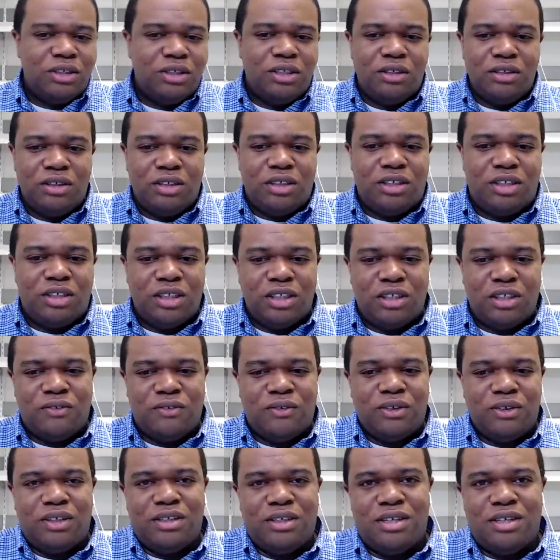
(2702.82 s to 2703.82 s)
So,
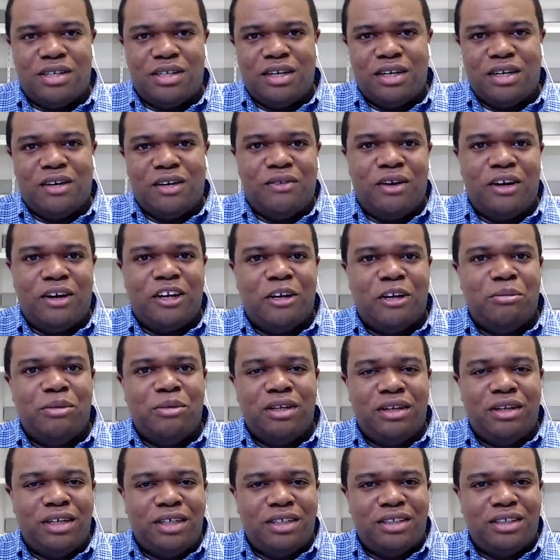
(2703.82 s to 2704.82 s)
just for the sake of
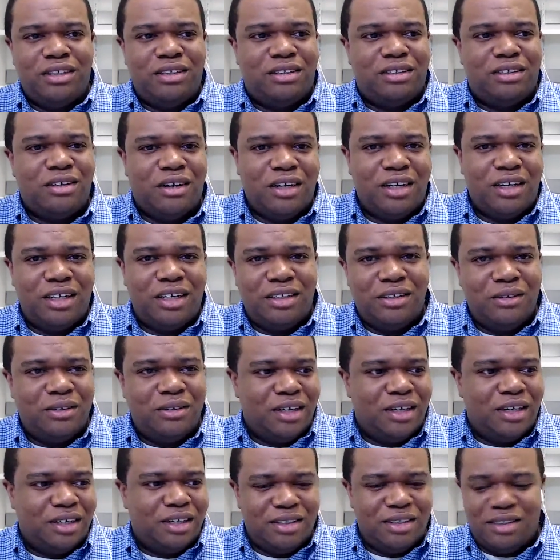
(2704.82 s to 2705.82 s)
argument, let's just
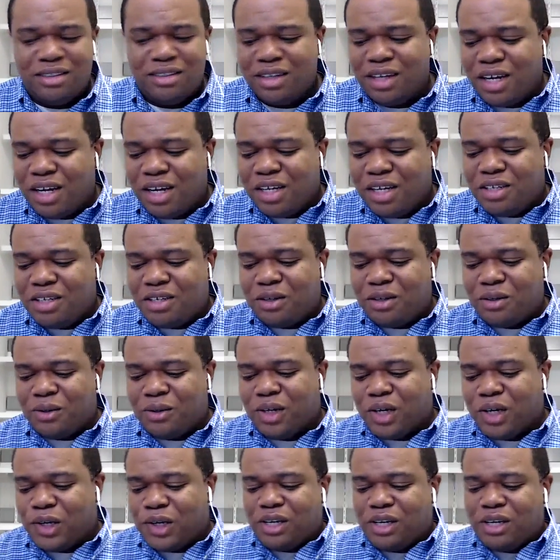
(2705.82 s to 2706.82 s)
target you guys.
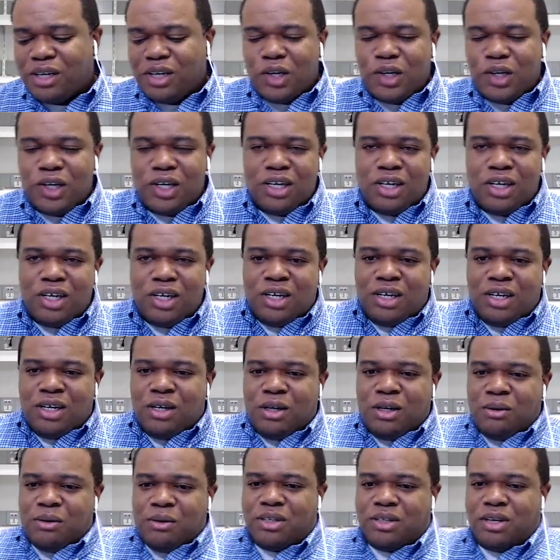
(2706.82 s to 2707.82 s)
So
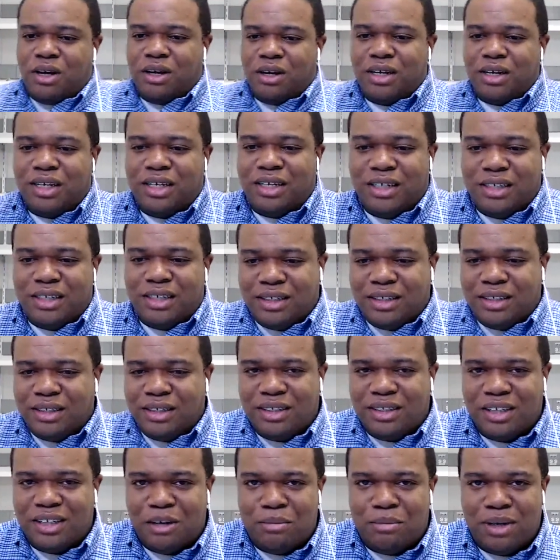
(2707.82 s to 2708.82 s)
we're talking
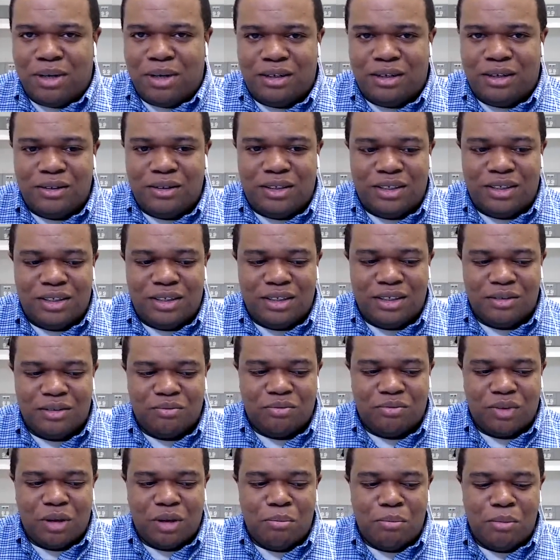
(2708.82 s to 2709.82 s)
here
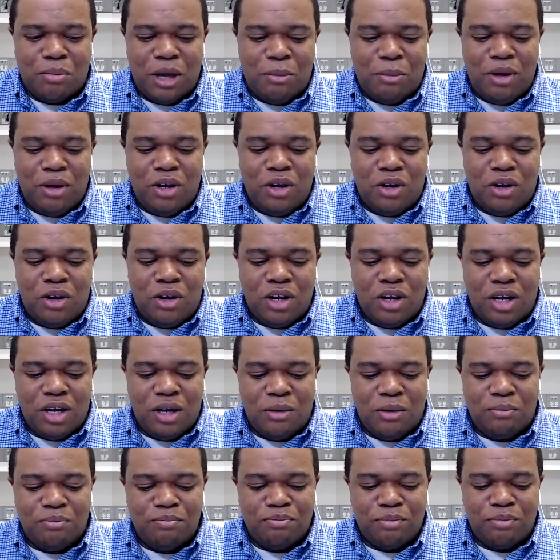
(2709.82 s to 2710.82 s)
about
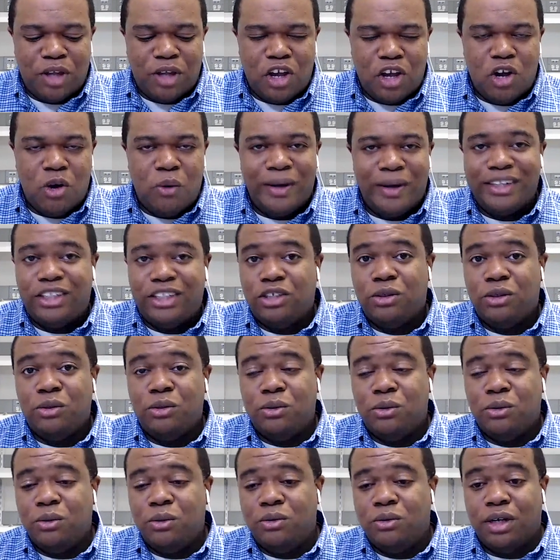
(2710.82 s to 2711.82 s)
maybe
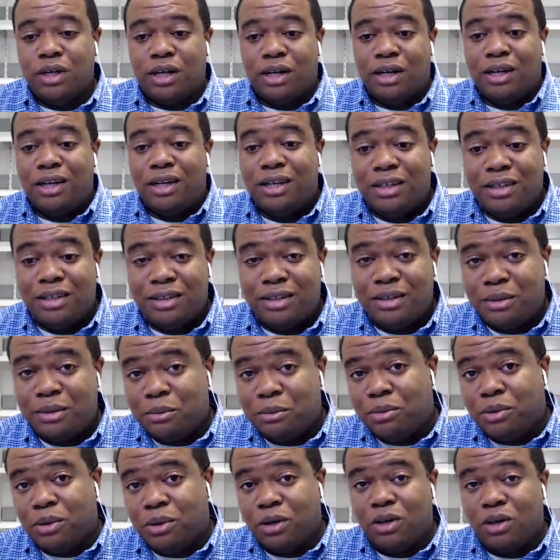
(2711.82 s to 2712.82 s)
going to the
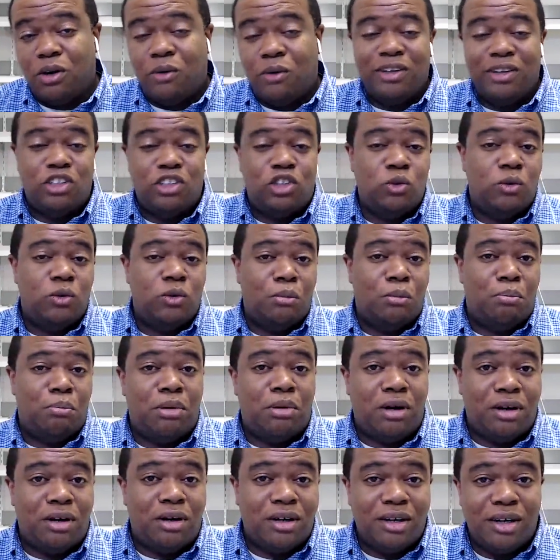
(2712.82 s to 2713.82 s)
club or going
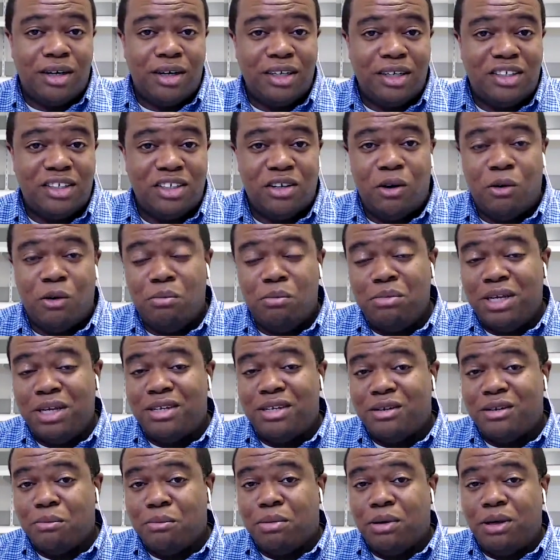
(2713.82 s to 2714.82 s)
to a bar to
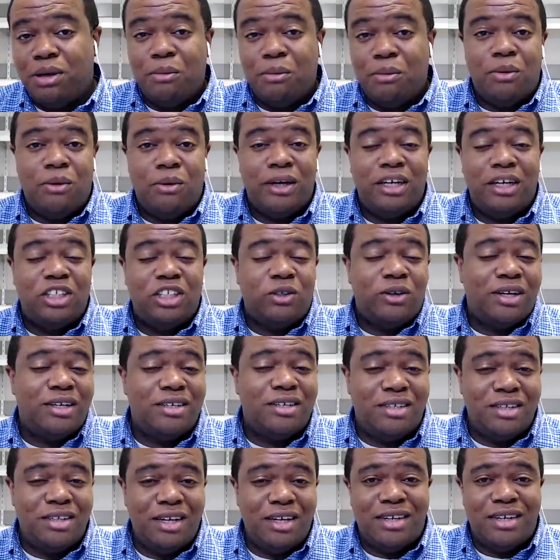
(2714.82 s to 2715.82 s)
go meet some people, and
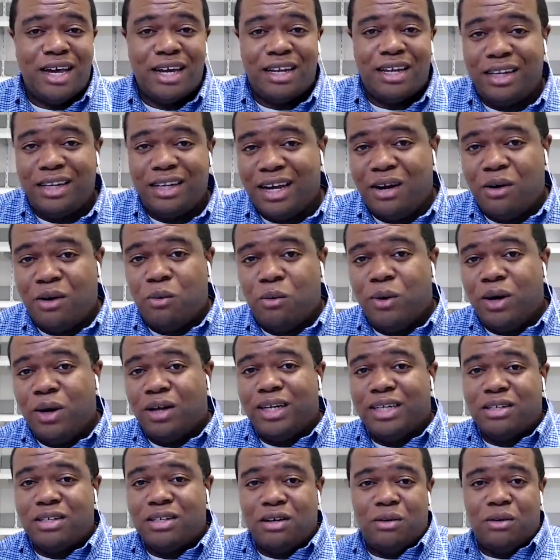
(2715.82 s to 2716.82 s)
you're trying to see exactly
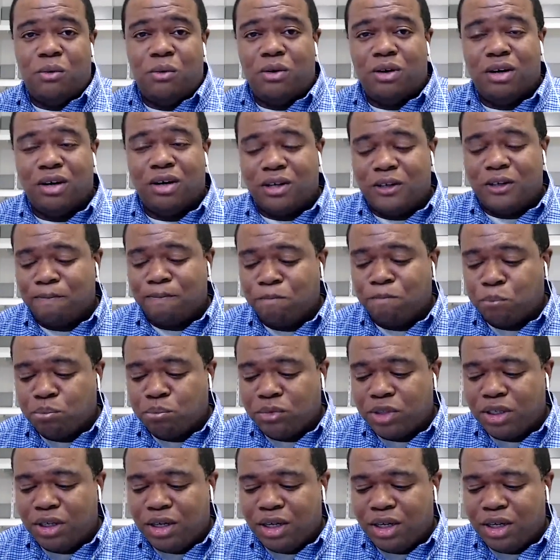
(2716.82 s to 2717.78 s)
how well that's going to work.